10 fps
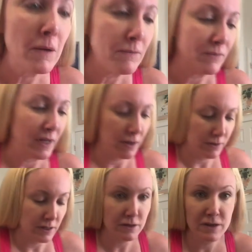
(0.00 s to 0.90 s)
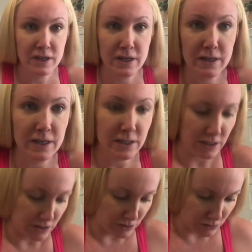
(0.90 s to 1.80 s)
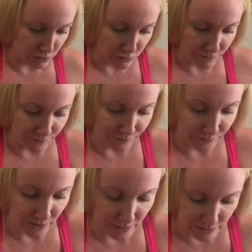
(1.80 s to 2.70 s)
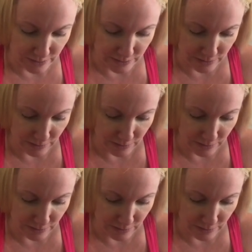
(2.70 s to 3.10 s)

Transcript: Now another thing I like to do is